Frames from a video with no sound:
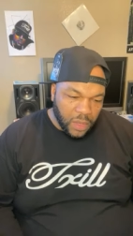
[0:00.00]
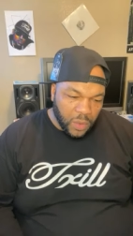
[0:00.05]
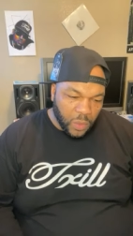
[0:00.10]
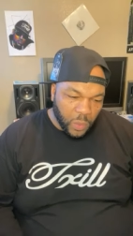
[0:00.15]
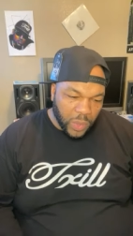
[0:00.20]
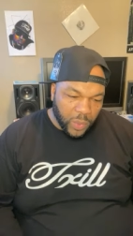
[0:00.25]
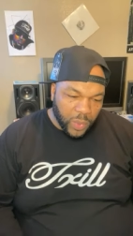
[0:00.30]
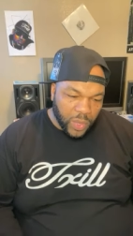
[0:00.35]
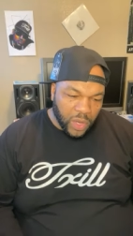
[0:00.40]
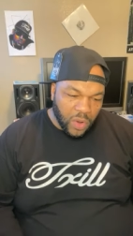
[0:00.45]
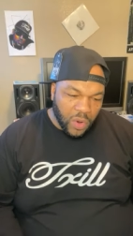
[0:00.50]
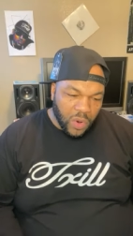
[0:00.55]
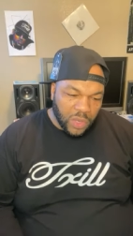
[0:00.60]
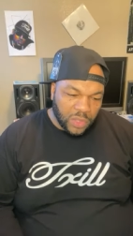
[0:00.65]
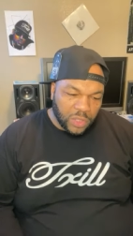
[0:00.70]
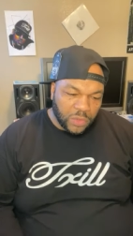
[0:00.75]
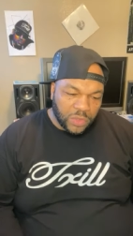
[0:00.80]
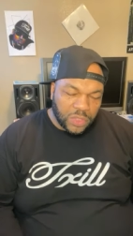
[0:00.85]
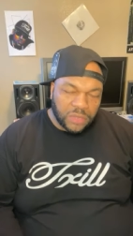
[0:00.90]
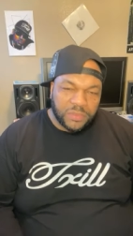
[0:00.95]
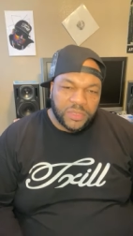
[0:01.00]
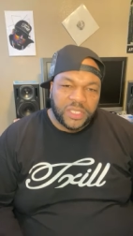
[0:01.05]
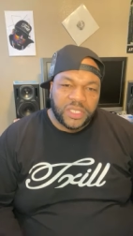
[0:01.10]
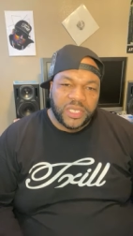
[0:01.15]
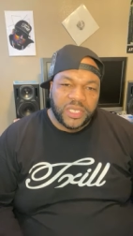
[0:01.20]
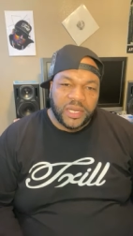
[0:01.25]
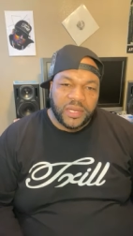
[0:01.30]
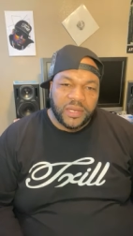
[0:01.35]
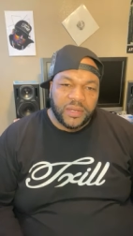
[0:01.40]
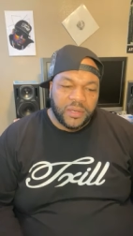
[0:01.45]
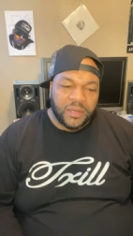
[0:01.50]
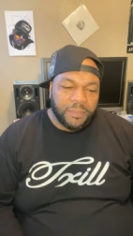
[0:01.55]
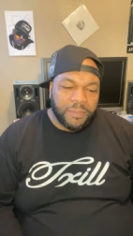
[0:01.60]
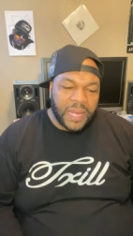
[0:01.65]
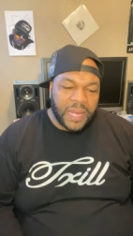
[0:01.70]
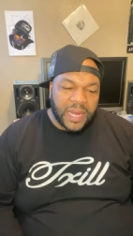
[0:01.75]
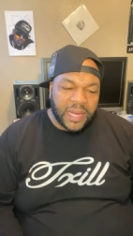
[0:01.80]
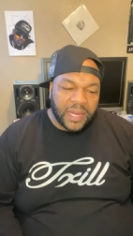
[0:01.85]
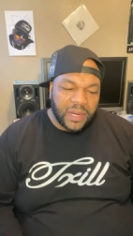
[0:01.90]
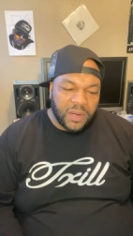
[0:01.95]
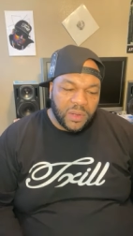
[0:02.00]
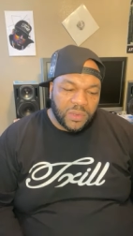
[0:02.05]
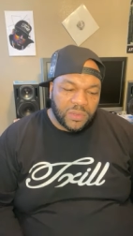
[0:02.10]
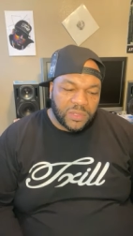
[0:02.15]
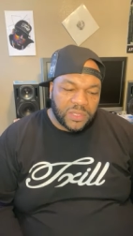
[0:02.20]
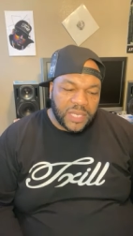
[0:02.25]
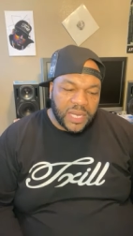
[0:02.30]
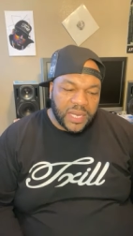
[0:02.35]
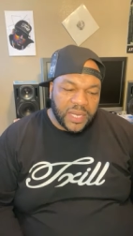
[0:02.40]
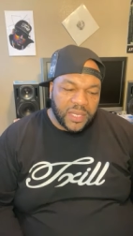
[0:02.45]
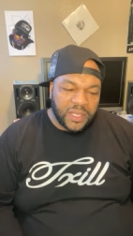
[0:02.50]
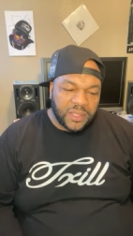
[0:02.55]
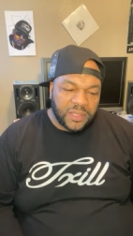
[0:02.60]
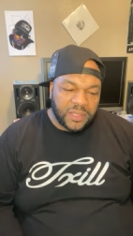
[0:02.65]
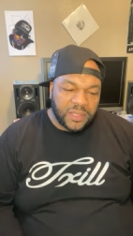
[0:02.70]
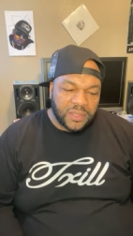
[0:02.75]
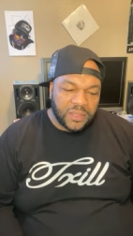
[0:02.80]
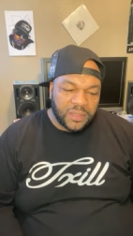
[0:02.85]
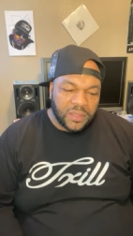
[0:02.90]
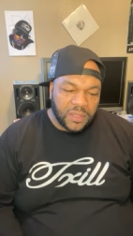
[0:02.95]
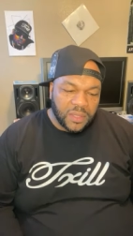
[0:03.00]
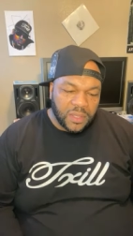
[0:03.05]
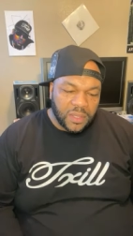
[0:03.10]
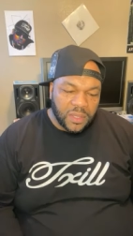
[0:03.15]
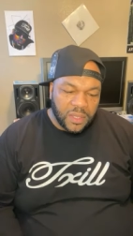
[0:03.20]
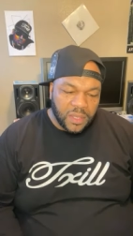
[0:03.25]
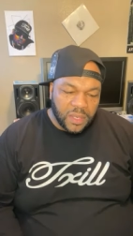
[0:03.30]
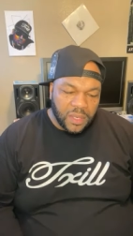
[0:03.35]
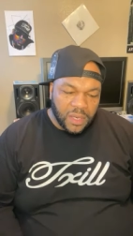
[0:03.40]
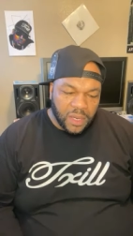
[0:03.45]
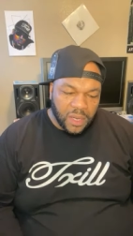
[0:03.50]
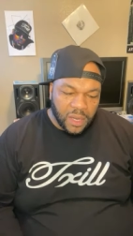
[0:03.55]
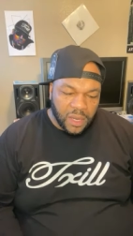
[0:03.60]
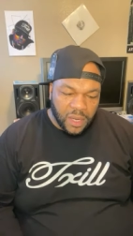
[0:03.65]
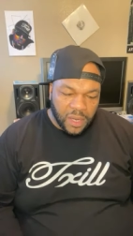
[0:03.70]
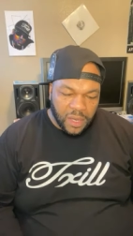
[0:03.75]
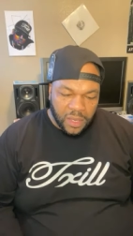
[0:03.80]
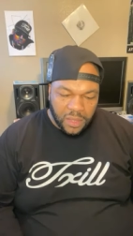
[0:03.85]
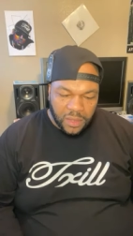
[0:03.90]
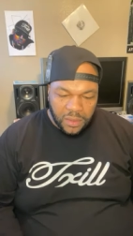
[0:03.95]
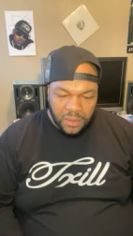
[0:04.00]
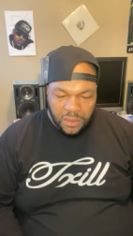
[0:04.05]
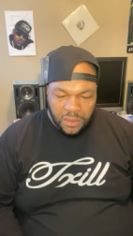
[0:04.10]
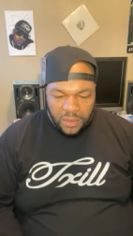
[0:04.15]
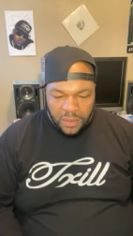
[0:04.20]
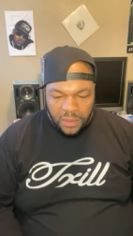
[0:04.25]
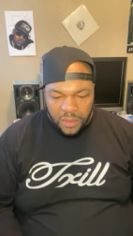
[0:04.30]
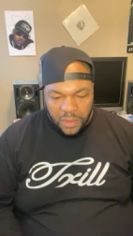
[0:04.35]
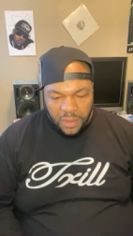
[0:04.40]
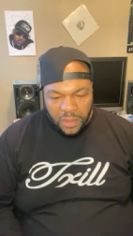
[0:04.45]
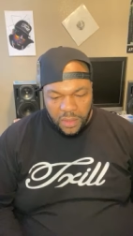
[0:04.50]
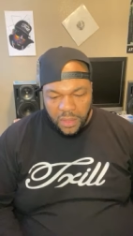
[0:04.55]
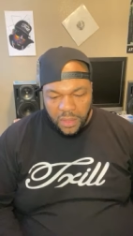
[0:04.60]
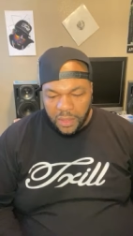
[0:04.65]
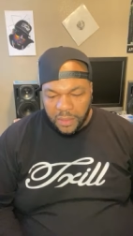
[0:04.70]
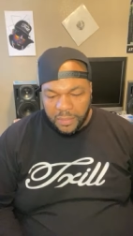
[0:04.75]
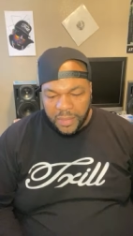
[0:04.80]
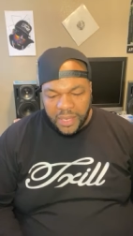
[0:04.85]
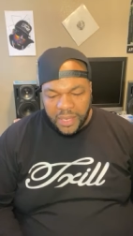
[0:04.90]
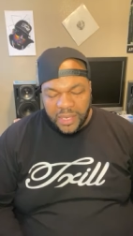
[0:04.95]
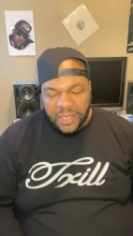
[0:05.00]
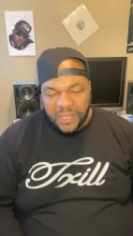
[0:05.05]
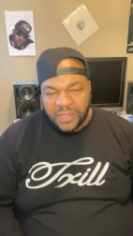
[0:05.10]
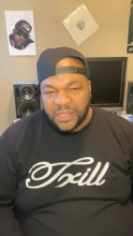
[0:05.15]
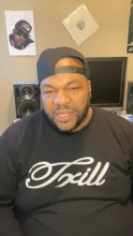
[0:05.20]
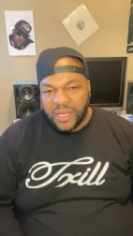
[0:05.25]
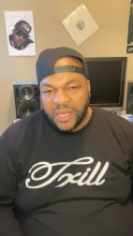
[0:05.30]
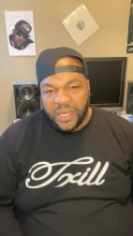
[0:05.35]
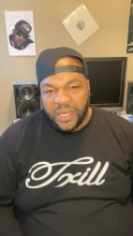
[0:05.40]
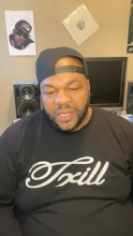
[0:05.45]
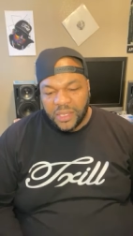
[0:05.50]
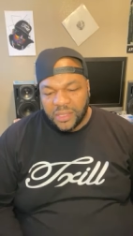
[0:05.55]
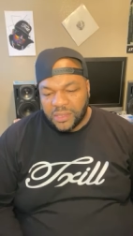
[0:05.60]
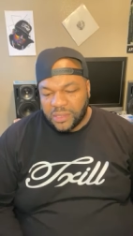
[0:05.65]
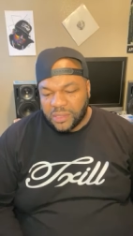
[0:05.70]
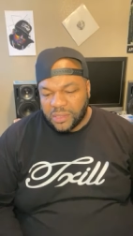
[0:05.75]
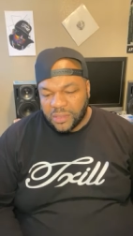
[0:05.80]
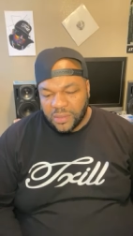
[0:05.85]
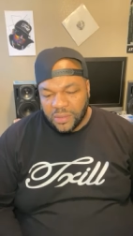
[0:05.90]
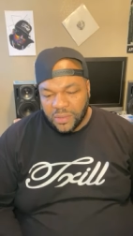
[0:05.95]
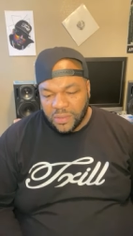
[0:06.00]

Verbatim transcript: we were going through some shit back in those days. Uh, man, these kids,